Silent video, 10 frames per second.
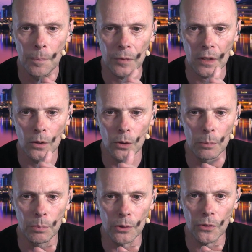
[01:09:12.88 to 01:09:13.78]

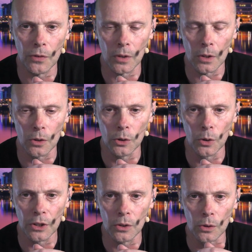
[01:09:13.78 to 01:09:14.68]
inputs, you're
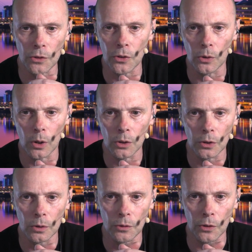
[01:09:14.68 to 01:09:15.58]
going to lose your
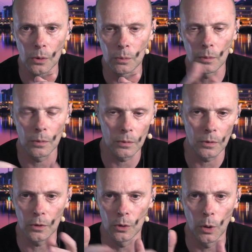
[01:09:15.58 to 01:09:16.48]
audio. So
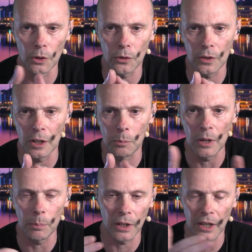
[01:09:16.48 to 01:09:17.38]
you want that
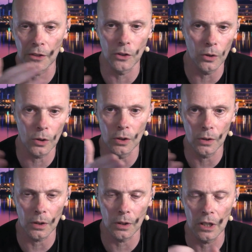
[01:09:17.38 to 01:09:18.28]
people can talk
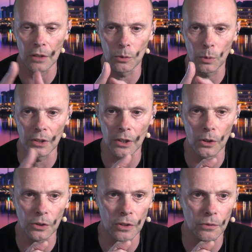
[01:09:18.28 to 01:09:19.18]
even when they're
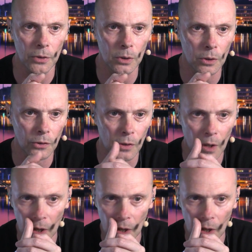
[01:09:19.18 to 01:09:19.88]
not in focus.